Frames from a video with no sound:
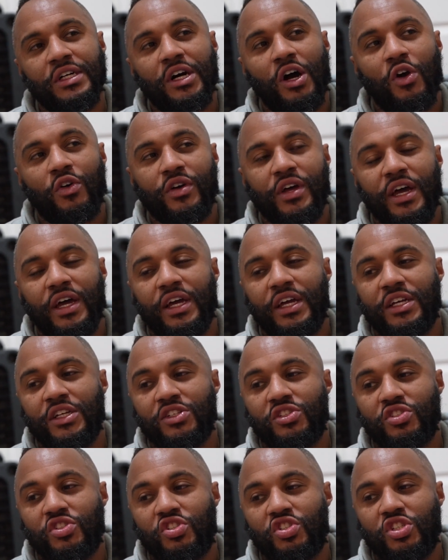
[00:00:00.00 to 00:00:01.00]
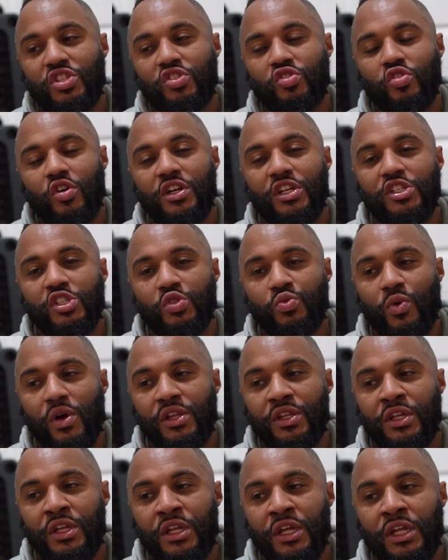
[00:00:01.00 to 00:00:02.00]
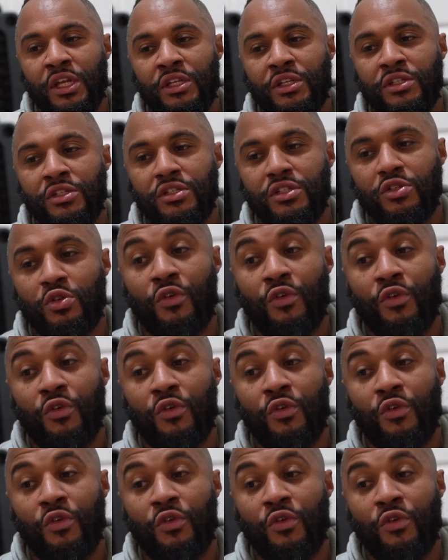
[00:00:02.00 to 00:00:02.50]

okay, she started swelling in